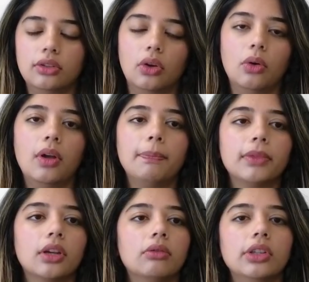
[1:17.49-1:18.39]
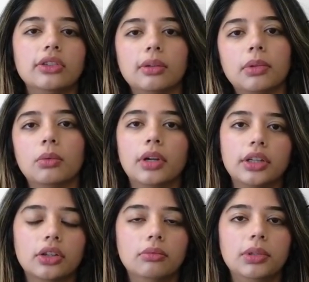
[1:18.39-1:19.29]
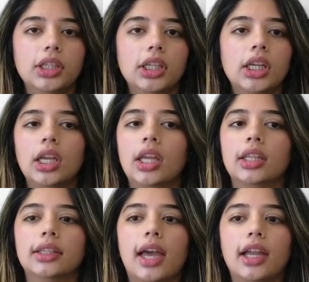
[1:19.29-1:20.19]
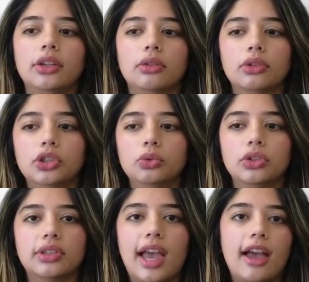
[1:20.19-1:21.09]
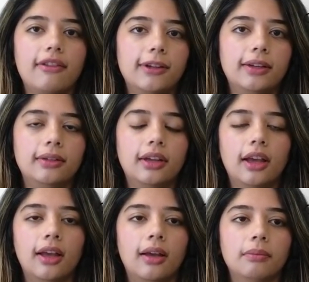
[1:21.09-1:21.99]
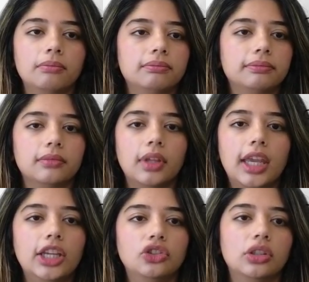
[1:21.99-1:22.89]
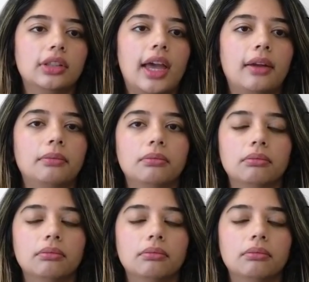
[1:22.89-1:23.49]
So a really simple one could be that, you just have an agent that